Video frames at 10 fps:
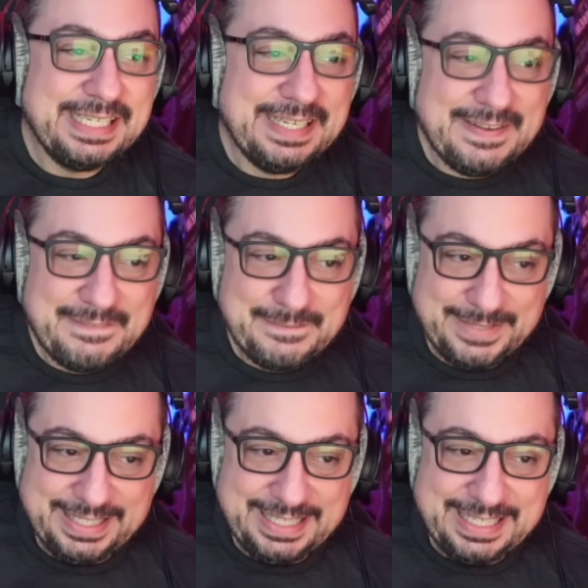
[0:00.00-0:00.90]

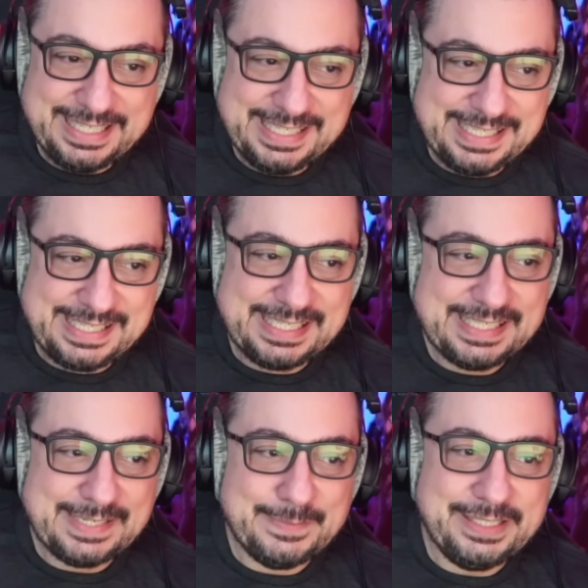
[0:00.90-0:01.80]
But it is
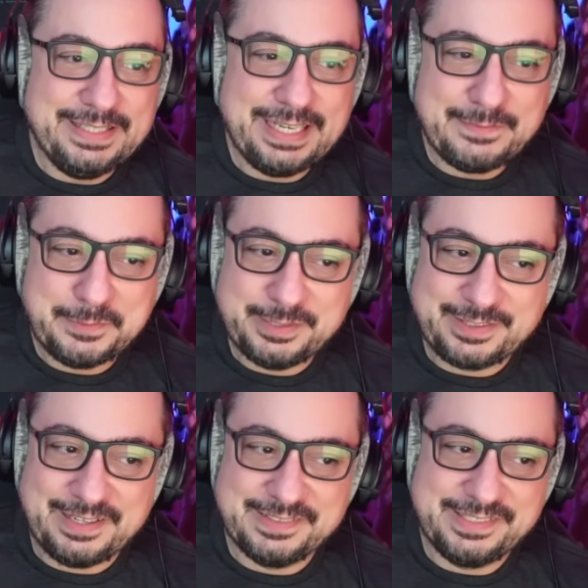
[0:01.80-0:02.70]
something you get from the
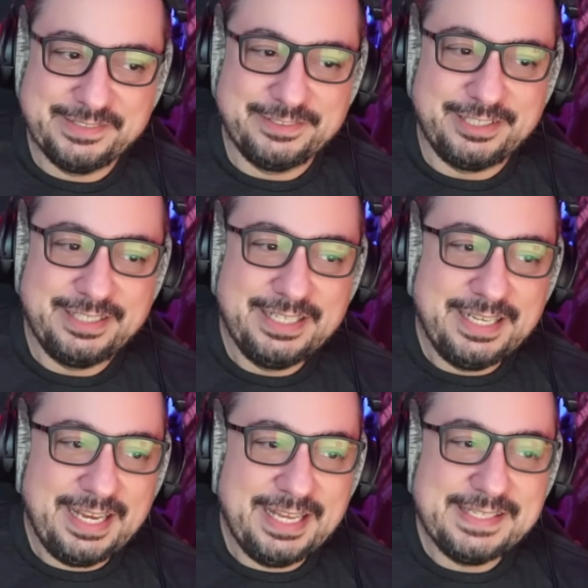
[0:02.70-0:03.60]
Crown Store,
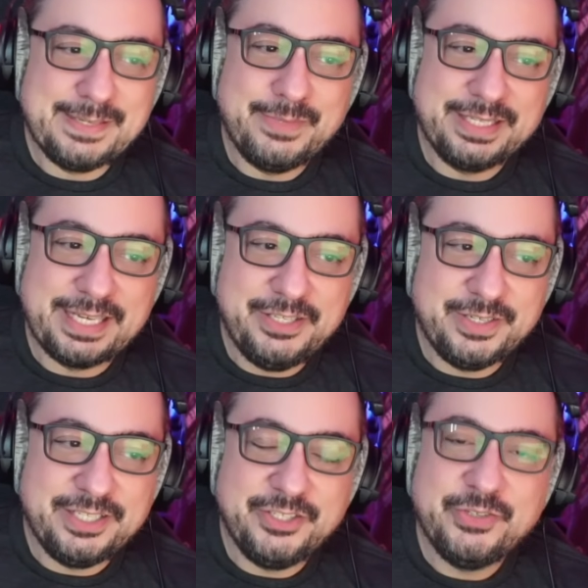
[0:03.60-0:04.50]
and something that you
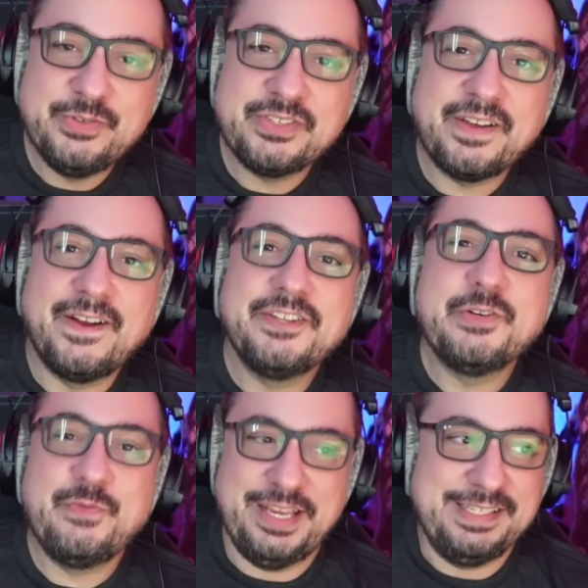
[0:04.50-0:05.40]
can use on
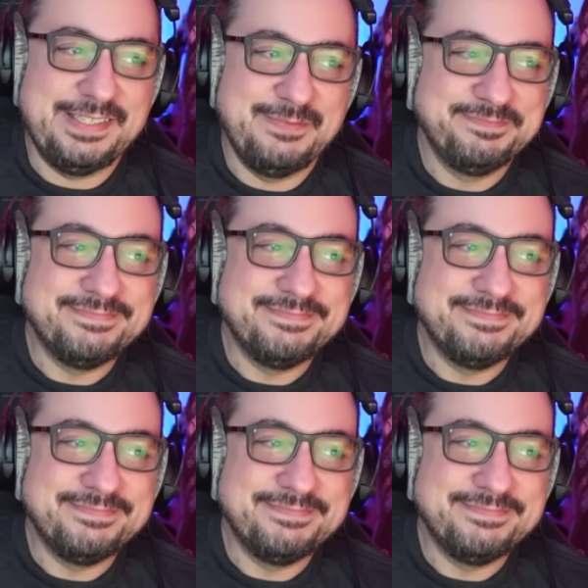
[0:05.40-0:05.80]
your face.